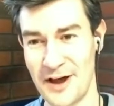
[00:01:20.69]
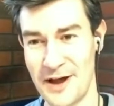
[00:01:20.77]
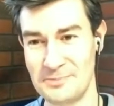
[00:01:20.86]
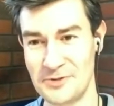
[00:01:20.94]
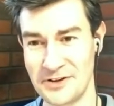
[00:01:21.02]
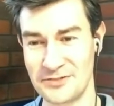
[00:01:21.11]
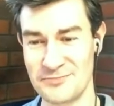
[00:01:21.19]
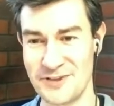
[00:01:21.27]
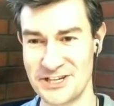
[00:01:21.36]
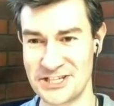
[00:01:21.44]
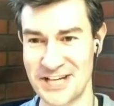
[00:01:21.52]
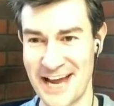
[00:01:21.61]
doing some
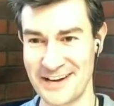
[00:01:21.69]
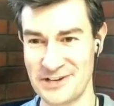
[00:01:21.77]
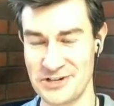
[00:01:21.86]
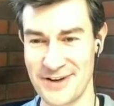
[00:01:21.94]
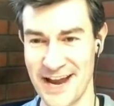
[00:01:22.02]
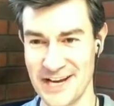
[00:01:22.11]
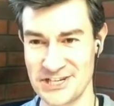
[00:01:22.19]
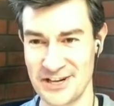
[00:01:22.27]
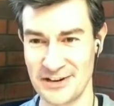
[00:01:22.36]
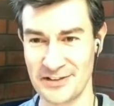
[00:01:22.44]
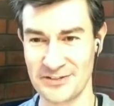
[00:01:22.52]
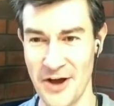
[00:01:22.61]
Rich Dad education
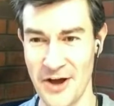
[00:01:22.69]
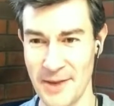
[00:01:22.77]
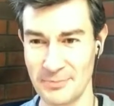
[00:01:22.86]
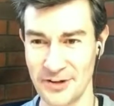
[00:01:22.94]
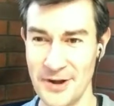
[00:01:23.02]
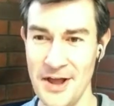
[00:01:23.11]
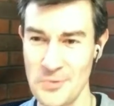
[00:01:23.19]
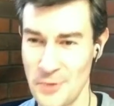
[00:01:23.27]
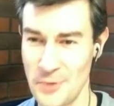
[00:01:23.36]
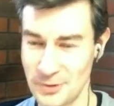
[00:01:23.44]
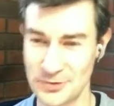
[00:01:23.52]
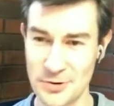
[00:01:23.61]
at the time, so
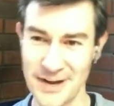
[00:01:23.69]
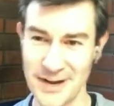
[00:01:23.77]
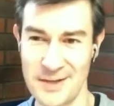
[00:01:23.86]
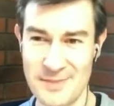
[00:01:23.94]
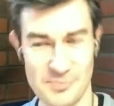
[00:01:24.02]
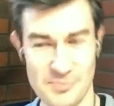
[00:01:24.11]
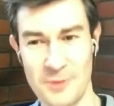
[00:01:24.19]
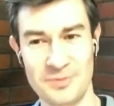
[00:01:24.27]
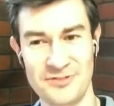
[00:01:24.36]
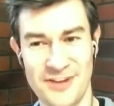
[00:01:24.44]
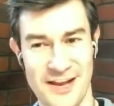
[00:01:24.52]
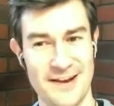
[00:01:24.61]
we were talking about property,